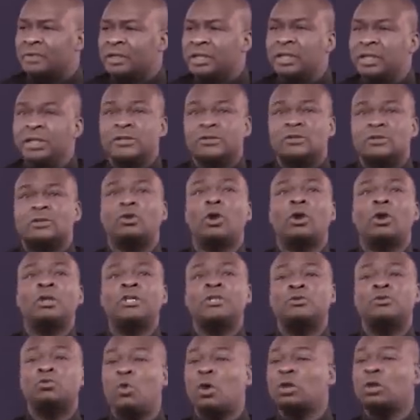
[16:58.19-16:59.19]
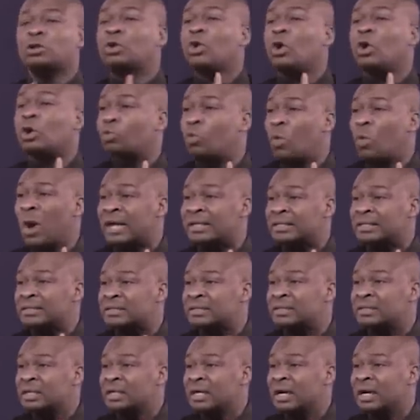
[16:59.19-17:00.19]
He studies what God
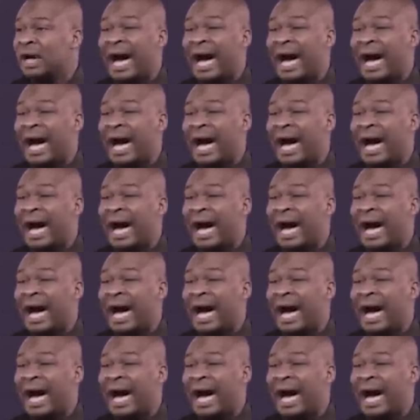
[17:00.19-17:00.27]
wants